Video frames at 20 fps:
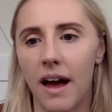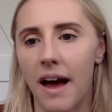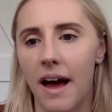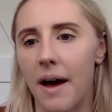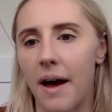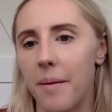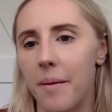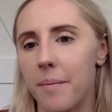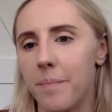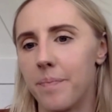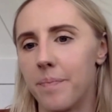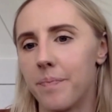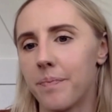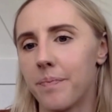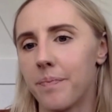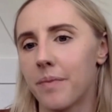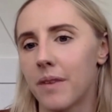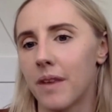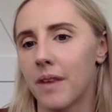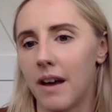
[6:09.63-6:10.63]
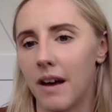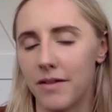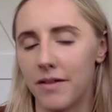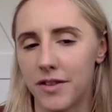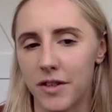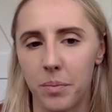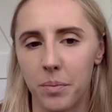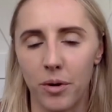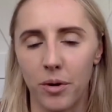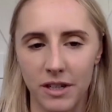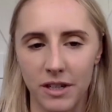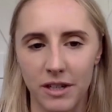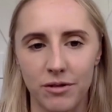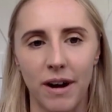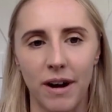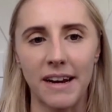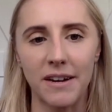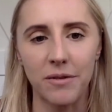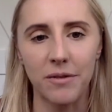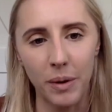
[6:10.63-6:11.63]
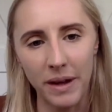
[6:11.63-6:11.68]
of supporting trade